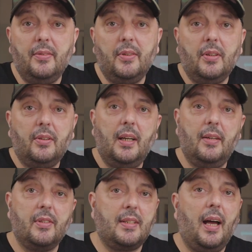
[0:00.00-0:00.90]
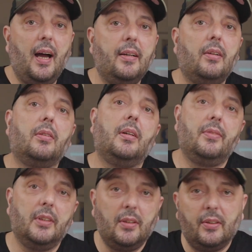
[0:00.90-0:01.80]
If you don't have a slider or
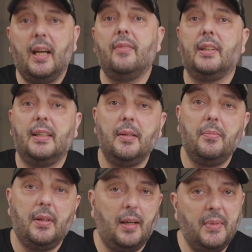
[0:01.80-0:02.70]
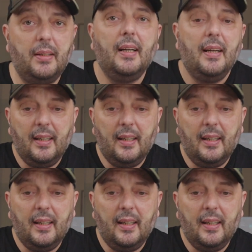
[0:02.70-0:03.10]
if you don't have a gimbal, I mean,